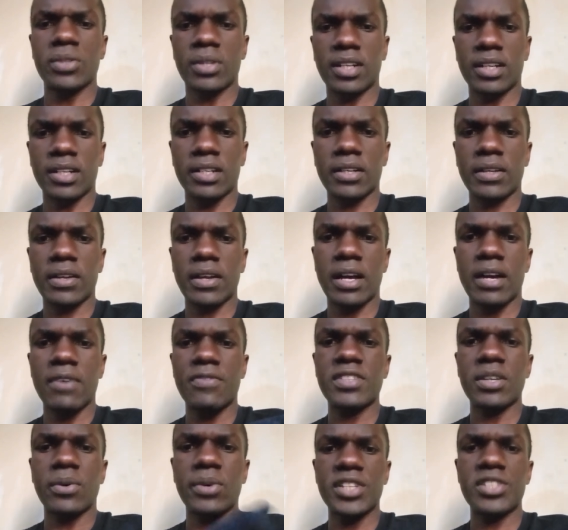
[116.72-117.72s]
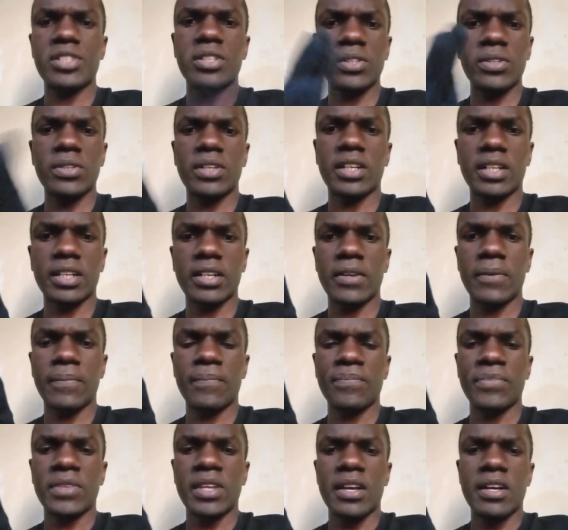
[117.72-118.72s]
your car. After washing your car,
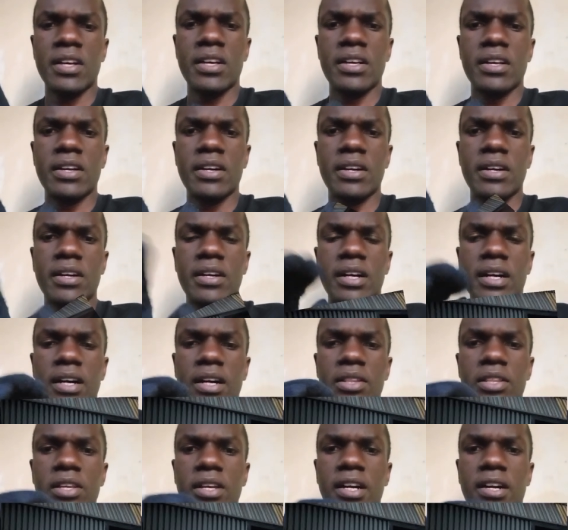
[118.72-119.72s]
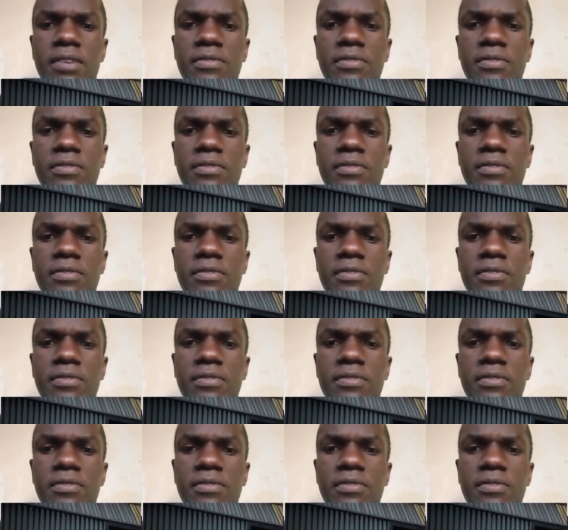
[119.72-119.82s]
they